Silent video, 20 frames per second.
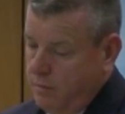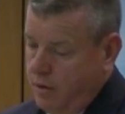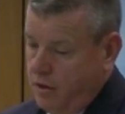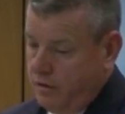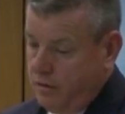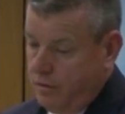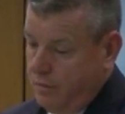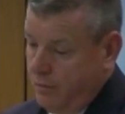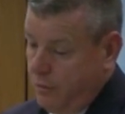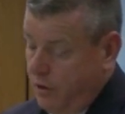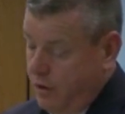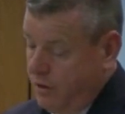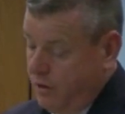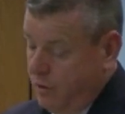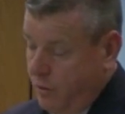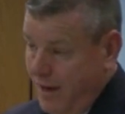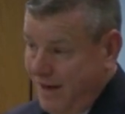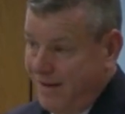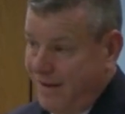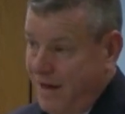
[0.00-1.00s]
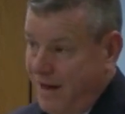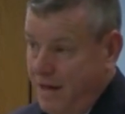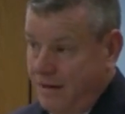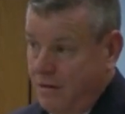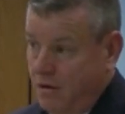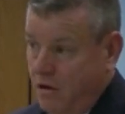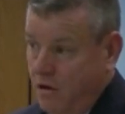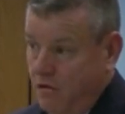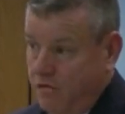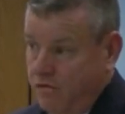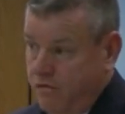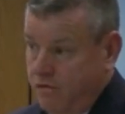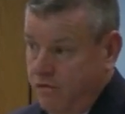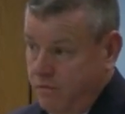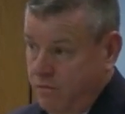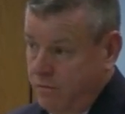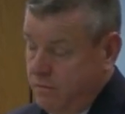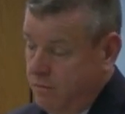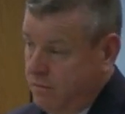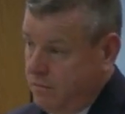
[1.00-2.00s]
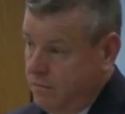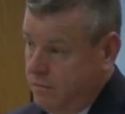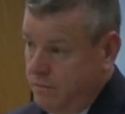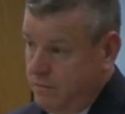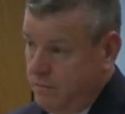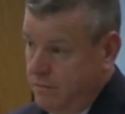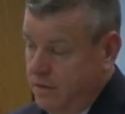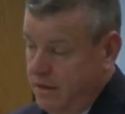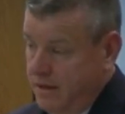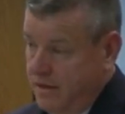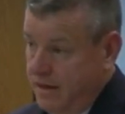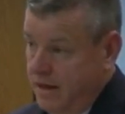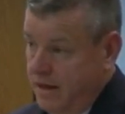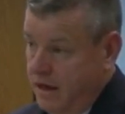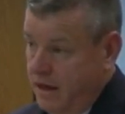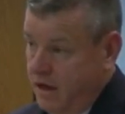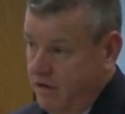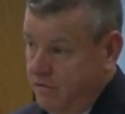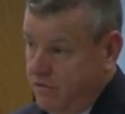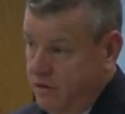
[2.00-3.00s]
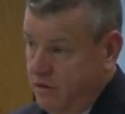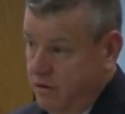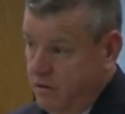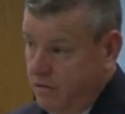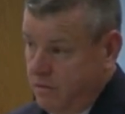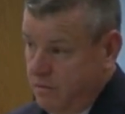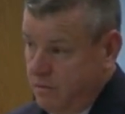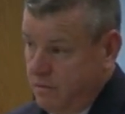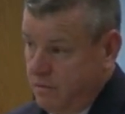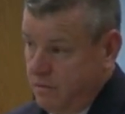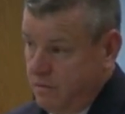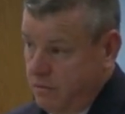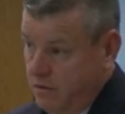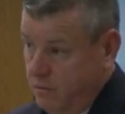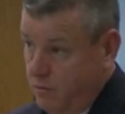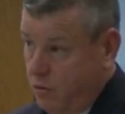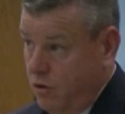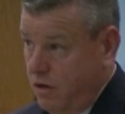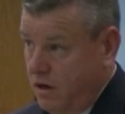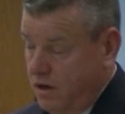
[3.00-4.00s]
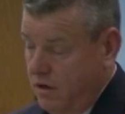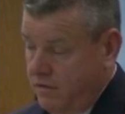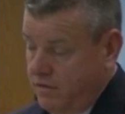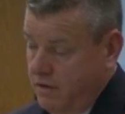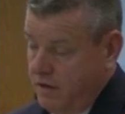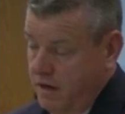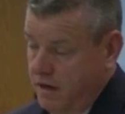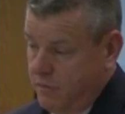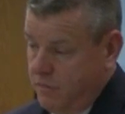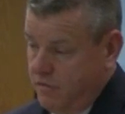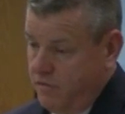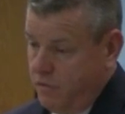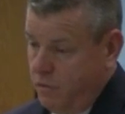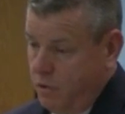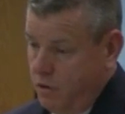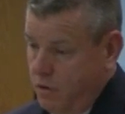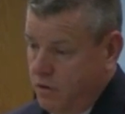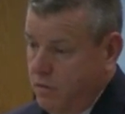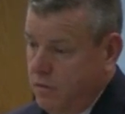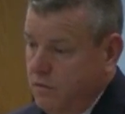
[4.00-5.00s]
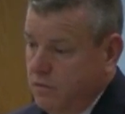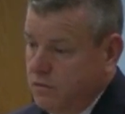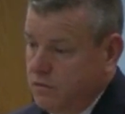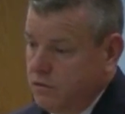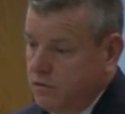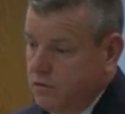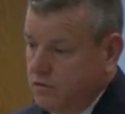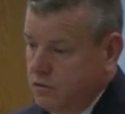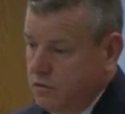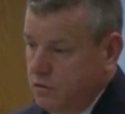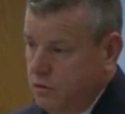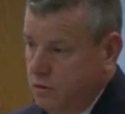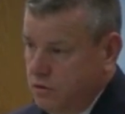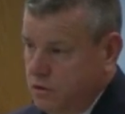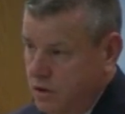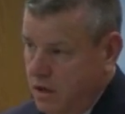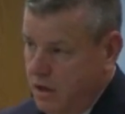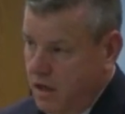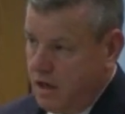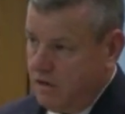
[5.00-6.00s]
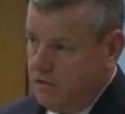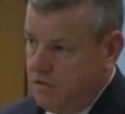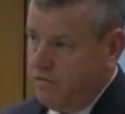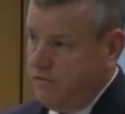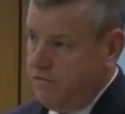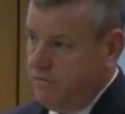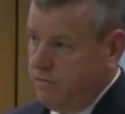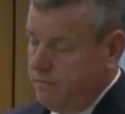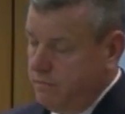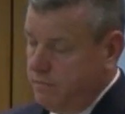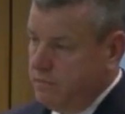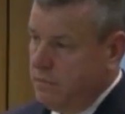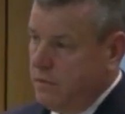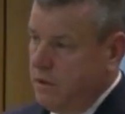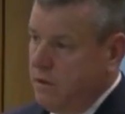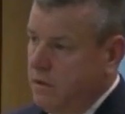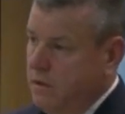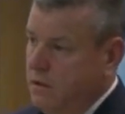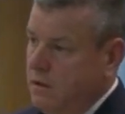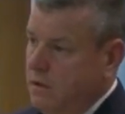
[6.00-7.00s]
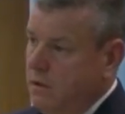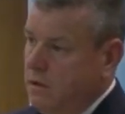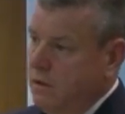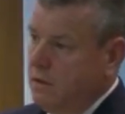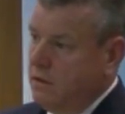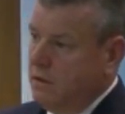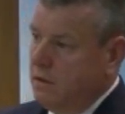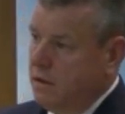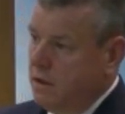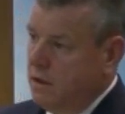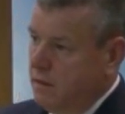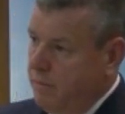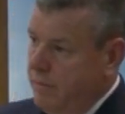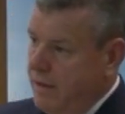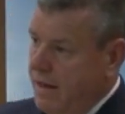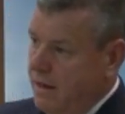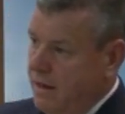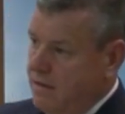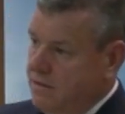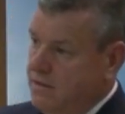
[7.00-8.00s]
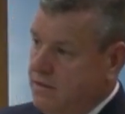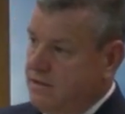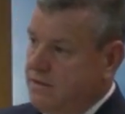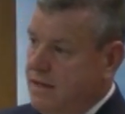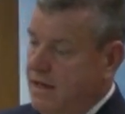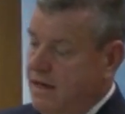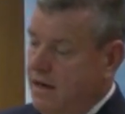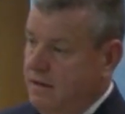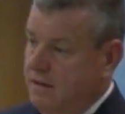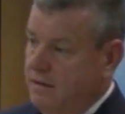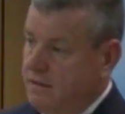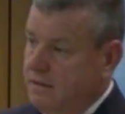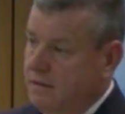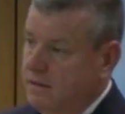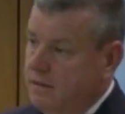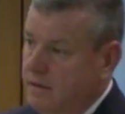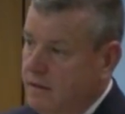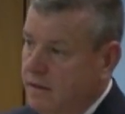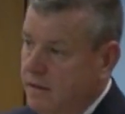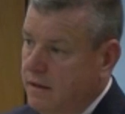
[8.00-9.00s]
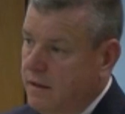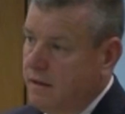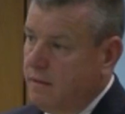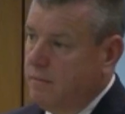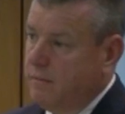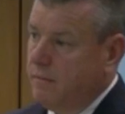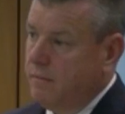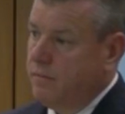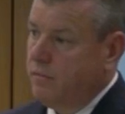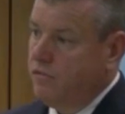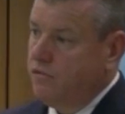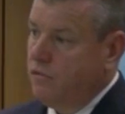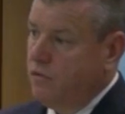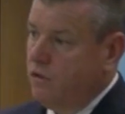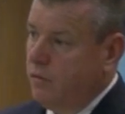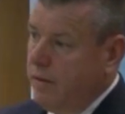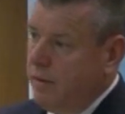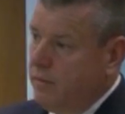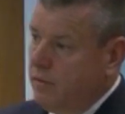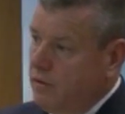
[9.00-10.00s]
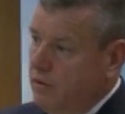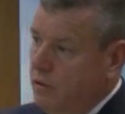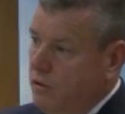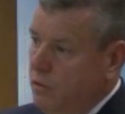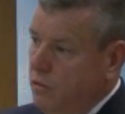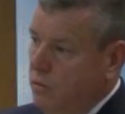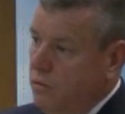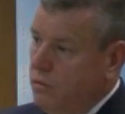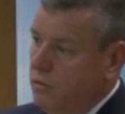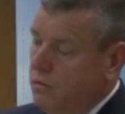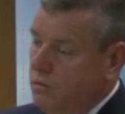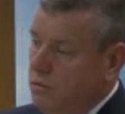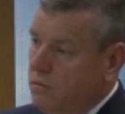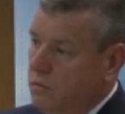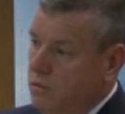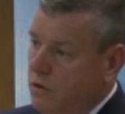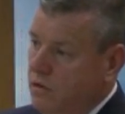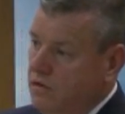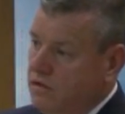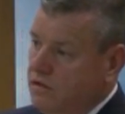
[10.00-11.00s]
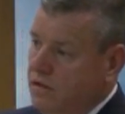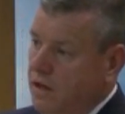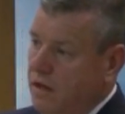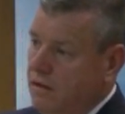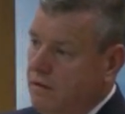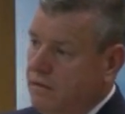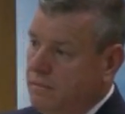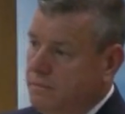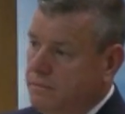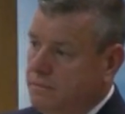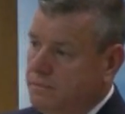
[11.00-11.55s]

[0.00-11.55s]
But we're in the white heat of the day after, the morning after, the night before. So there's a lot of petals to settle before people know where they stand.